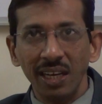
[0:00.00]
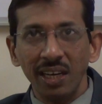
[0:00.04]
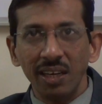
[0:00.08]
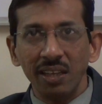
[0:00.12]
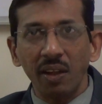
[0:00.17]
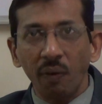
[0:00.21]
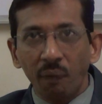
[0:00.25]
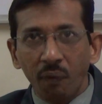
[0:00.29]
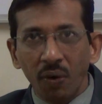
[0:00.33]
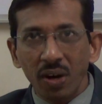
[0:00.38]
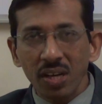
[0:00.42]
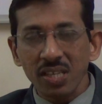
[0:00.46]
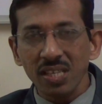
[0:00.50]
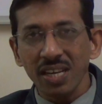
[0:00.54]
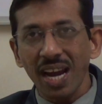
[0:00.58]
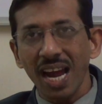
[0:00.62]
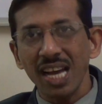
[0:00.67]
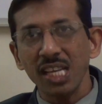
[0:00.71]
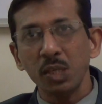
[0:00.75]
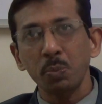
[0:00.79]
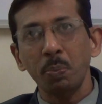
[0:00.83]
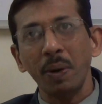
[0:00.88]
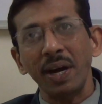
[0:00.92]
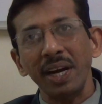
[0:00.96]
The first
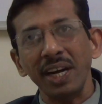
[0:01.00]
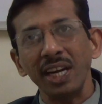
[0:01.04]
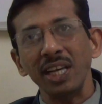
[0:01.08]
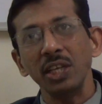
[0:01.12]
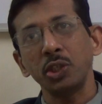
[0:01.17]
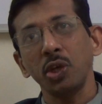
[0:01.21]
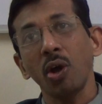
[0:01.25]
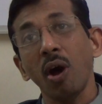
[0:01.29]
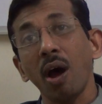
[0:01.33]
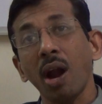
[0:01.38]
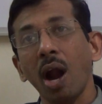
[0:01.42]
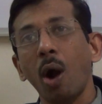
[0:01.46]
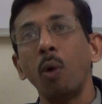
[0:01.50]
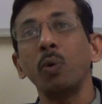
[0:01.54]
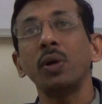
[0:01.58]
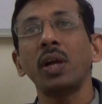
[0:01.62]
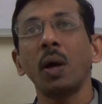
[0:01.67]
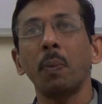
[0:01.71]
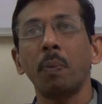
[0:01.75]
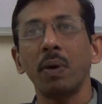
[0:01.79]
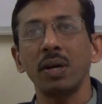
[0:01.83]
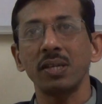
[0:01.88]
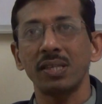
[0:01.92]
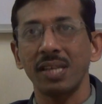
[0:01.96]
aspect is your outer
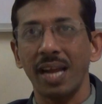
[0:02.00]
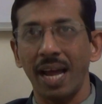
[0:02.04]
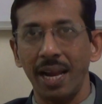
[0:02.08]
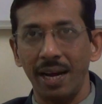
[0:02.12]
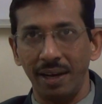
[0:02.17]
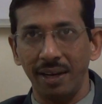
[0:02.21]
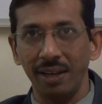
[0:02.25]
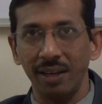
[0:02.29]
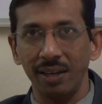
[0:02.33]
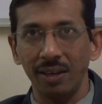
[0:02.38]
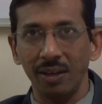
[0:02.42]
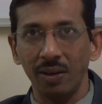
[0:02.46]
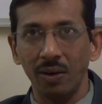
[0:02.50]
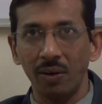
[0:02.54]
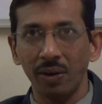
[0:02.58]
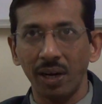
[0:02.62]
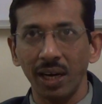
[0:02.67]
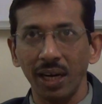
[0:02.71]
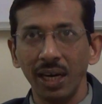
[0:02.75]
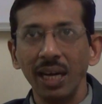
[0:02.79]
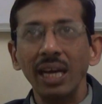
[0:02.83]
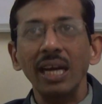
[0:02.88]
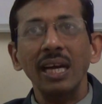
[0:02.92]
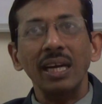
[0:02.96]
personality.
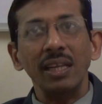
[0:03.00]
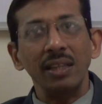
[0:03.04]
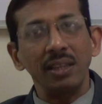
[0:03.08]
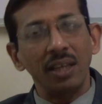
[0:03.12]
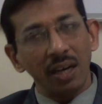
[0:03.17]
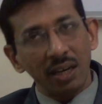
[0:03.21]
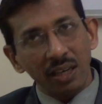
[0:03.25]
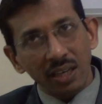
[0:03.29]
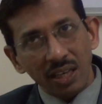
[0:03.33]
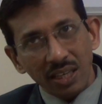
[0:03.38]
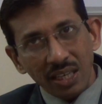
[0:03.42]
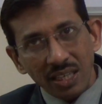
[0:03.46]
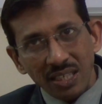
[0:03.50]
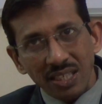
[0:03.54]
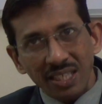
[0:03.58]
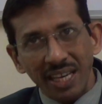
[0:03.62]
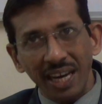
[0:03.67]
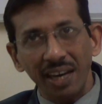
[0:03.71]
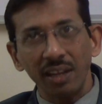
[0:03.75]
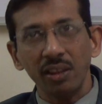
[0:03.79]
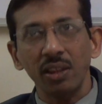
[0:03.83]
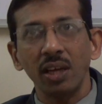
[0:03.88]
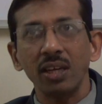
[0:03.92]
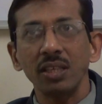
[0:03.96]
Okay. The
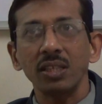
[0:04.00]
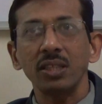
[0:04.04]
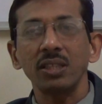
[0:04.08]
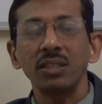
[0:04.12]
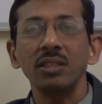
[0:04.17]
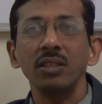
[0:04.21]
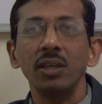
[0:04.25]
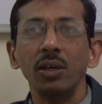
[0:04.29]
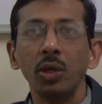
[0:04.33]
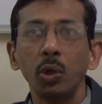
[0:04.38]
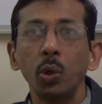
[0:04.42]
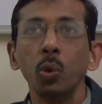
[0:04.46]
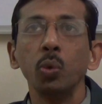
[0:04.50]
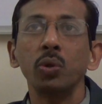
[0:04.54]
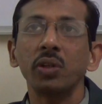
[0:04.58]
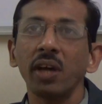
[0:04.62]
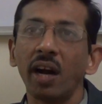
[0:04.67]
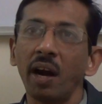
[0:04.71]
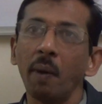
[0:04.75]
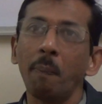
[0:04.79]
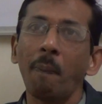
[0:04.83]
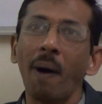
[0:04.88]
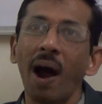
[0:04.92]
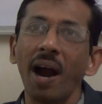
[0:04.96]

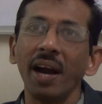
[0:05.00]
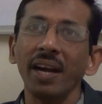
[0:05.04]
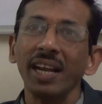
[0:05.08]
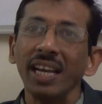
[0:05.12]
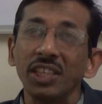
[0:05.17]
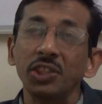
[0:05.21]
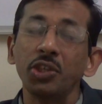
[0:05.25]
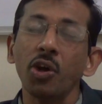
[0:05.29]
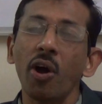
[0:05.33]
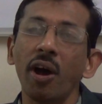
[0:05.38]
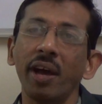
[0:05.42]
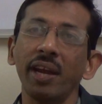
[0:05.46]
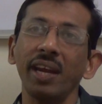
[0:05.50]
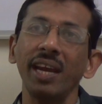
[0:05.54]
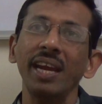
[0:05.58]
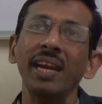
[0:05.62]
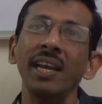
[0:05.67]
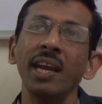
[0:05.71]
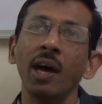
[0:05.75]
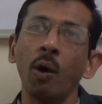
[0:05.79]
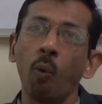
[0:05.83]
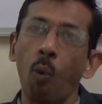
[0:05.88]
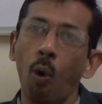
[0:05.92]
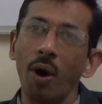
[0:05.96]
2/3 part is your
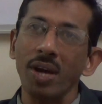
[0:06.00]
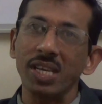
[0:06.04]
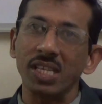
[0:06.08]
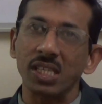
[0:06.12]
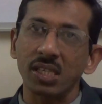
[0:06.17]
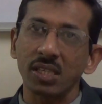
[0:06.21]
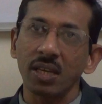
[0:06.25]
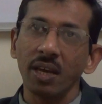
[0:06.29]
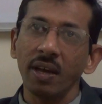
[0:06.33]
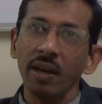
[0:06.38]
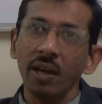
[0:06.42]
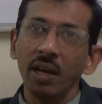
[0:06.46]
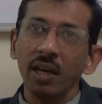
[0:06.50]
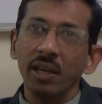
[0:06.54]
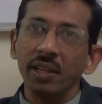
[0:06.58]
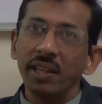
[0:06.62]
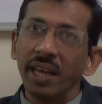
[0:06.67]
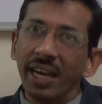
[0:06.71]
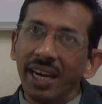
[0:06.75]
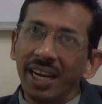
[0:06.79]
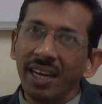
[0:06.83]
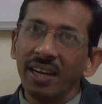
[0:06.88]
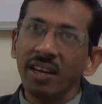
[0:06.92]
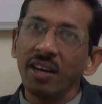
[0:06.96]
inner voice,
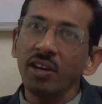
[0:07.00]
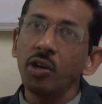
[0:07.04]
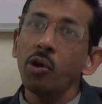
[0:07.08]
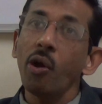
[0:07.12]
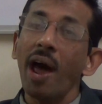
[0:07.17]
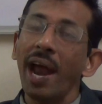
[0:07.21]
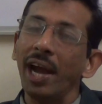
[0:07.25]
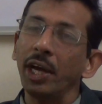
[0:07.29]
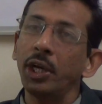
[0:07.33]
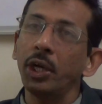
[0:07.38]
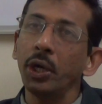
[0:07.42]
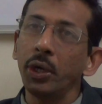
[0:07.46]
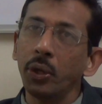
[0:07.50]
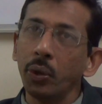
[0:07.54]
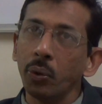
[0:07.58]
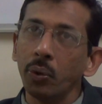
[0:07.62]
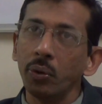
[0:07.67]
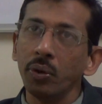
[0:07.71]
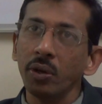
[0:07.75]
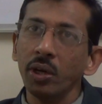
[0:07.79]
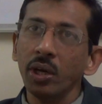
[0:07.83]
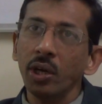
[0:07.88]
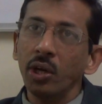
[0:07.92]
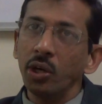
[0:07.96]
your attitude,
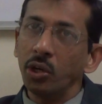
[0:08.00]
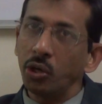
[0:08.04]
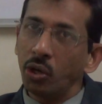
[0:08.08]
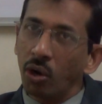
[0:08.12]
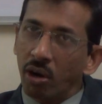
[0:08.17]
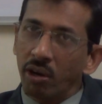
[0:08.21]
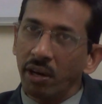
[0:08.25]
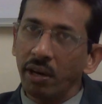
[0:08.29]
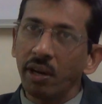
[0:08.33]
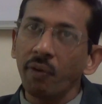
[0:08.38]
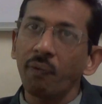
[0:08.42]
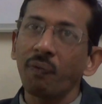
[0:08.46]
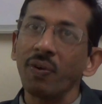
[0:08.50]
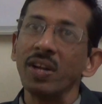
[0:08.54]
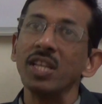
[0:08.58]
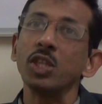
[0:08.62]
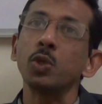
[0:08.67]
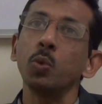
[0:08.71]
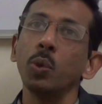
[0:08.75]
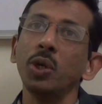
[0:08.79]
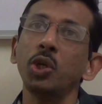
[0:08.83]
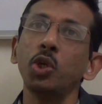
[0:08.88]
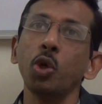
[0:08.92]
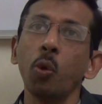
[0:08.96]
your difference
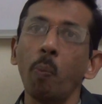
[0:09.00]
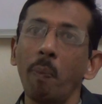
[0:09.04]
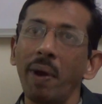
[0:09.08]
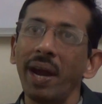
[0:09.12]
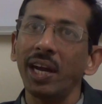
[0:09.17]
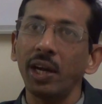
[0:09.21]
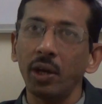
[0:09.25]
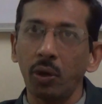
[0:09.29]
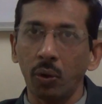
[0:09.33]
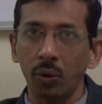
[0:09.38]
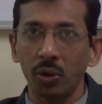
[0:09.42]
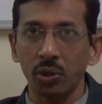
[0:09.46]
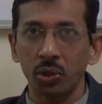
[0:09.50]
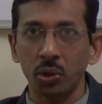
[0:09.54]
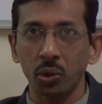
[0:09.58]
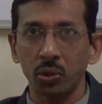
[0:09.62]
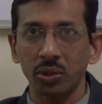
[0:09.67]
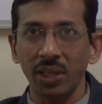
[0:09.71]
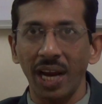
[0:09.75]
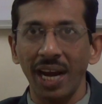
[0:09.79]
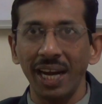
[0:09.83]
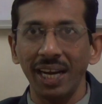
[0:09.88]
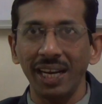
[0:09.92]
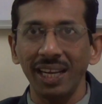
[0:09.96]
which you make to the
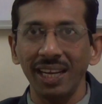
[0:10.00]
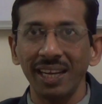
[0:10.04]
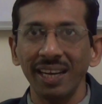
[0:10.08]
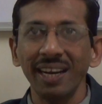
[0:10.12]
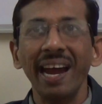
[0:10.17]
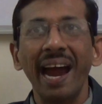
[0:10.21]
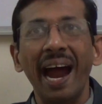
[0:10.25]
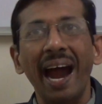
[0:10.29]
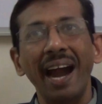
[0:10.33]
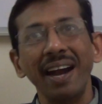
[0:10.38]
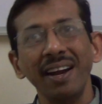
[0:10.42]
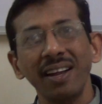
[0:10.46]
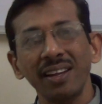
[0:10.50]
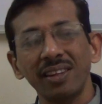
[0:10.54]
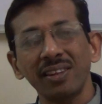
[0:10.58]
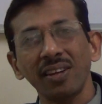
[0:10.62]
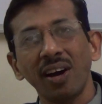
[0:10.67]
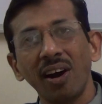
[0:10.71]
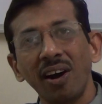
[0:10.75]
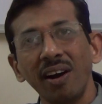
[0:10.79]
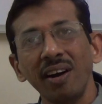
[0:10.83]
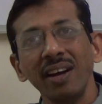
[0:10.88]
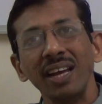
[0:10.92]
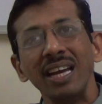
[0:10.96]
society, and the
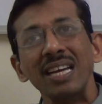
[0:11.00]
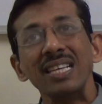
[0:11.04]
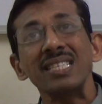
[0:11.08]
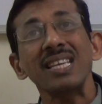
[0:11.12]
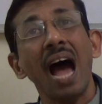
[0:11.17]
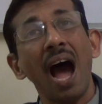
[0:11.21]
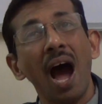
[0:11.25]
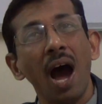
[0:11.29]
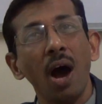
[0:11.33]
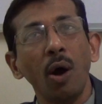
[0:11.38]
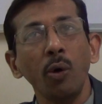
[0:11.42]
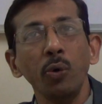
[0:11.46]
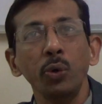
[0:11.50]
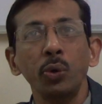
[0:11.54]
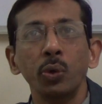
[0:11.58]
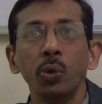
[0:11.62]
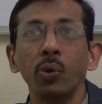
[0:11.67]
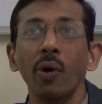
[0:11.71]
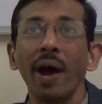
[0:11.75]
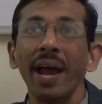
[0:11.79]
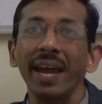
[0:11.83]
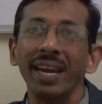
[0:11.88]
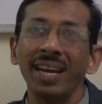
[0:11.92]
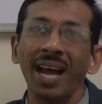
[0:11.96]
third is how
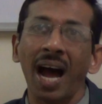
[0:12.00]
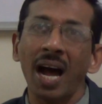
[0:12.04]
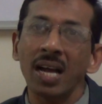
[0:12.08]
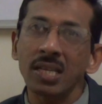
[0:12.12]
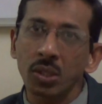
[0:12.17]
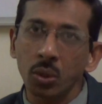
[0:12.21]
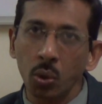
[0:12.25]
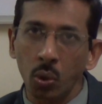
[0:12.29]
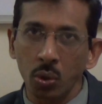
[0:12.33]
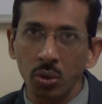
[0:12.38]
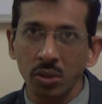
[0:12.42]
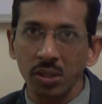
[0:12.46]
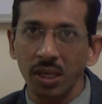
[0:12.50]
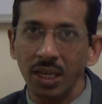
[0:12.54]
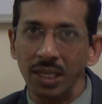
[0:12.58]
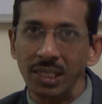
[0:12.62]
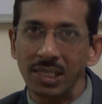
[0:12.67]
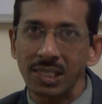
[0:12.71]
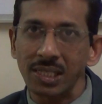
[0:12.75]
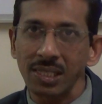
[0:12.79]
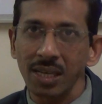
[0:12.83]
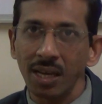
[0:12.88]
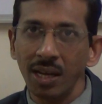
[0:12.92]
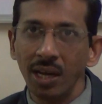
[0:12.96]
you enhance those
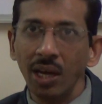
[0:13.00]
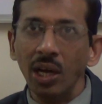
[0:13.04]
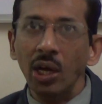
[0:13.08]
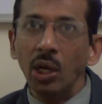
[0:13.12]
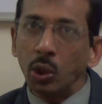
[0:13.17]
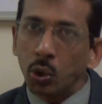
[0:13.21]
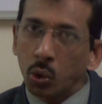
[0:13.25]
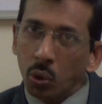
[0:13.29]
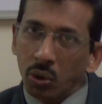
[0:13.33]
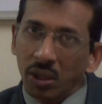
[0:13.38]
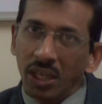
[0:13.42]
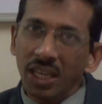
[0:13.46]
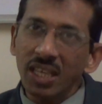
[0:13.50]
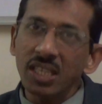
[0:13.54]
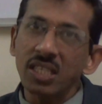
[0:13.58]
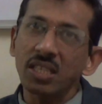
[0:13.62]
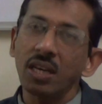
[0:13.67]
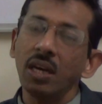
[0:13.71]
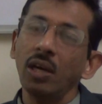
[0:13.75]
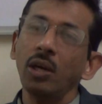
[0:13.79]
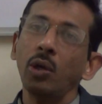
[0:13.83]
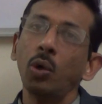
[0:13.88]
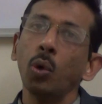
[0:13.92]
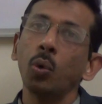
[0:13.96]
skills. So these
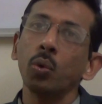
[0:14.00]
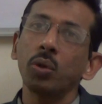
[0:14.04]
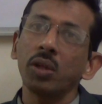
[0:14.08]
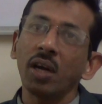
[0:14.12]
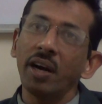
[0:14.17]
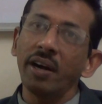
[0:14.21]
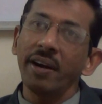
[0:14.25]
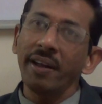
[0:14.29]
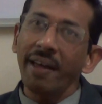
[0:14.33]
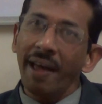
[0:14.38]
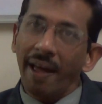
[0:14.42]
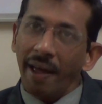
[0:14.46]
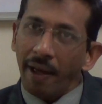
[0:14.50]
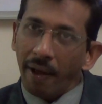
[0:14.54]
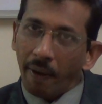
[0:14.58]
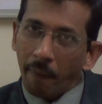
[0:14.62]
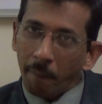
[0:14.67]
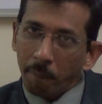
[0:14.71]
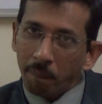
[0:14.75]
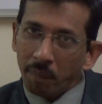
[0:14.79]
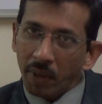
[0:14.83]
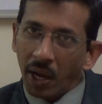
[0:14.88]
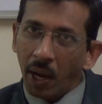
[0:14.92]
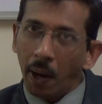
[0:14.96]
2/3
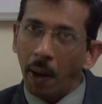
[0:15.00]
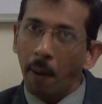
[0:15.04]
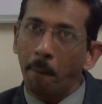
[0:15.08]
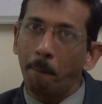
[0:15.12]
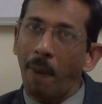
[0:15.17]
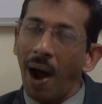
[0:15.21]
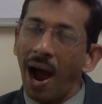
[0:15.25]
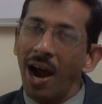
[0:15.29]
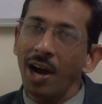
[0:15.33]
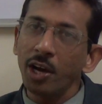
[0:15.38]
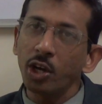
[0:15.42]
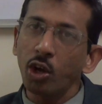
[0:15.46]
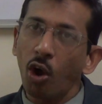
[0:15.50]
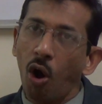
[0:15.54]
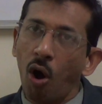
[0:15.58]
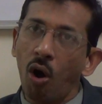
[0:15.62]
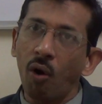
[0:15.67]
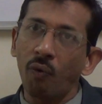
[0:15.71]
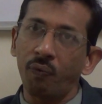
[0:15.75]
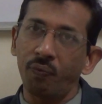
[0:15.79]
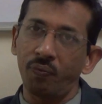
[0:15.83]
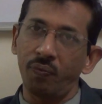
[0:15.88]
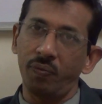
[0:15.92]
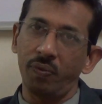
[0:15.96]
part
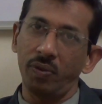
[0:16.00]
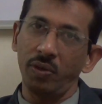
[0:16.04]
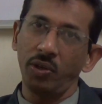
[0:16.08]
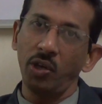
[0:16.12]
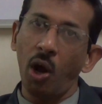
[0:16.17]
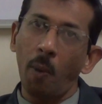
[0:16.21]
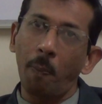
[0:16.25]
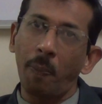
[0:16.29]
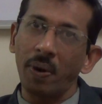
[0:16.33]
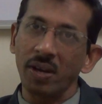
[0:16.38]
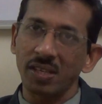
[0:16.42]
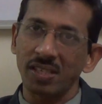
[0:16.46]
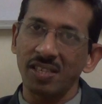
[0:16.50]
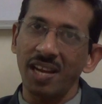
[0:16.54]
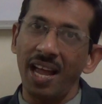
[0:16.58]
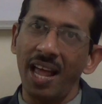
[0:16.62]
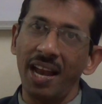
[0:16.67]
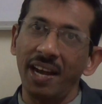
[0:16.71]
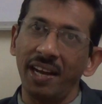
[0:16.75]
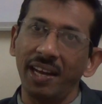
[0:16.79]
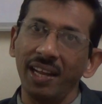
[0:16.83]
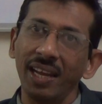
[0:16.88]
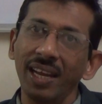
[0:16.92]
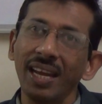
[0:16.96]
of your
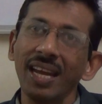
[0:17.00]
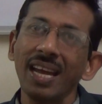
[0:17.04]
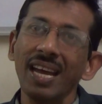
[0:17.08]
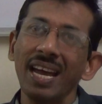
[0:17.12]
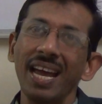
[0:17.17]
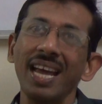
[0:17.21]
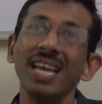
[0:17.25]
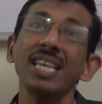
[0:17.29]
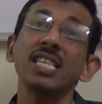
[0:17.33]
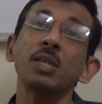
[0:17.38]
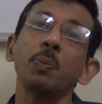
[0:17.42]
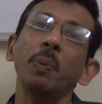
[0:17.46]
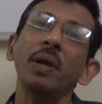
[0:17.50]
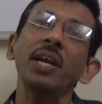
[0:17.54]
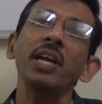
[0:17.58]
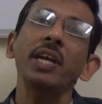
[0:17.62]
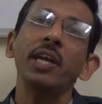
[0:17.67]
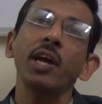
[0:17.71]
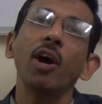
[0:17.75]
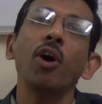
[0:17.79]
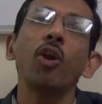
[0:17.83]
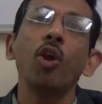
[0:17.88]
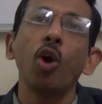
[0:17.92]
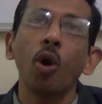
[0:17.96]
personality is being
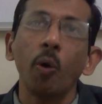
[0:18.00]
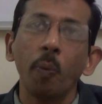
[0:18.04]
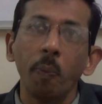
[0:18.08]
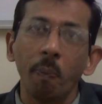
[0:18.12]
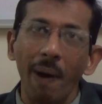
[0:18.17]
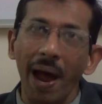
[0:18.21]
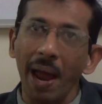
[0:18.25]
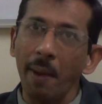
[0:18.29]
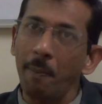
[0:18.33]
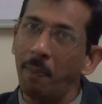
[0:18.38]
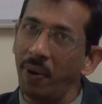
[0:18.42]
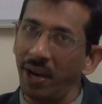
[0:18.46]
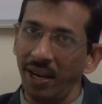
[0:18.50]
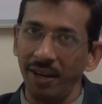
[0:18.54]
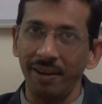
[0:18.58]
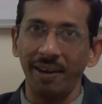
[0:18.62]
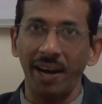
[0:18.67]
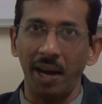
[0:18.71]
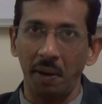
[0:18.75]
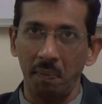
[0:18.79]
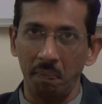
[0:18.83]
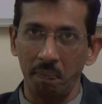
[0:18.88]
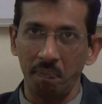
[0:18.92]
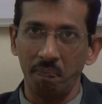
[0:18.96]
developed by brain
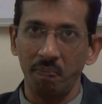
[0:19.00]
time.